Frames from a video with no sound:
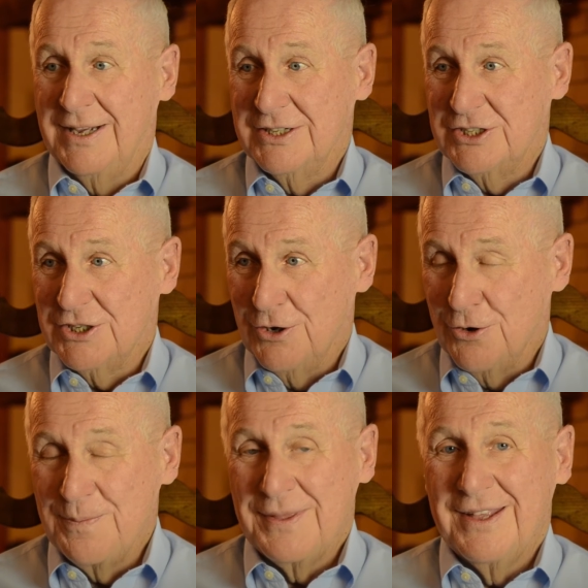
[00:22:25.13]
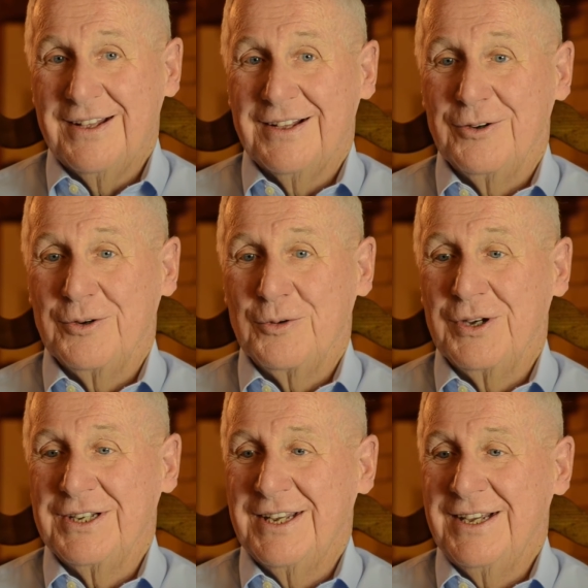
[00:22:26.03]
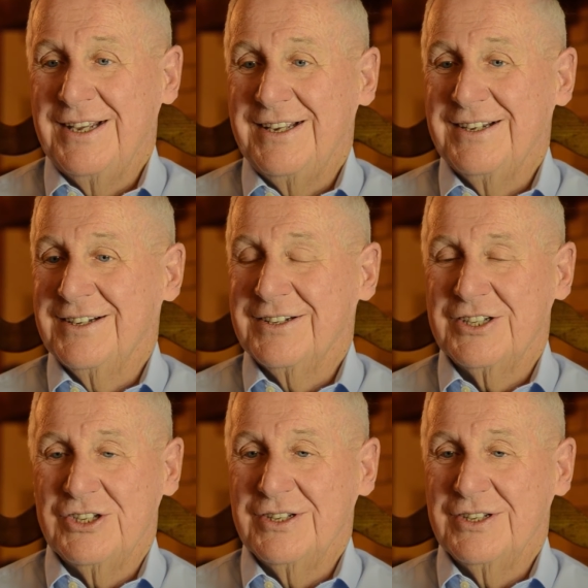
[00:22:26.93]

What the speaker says: And so one day,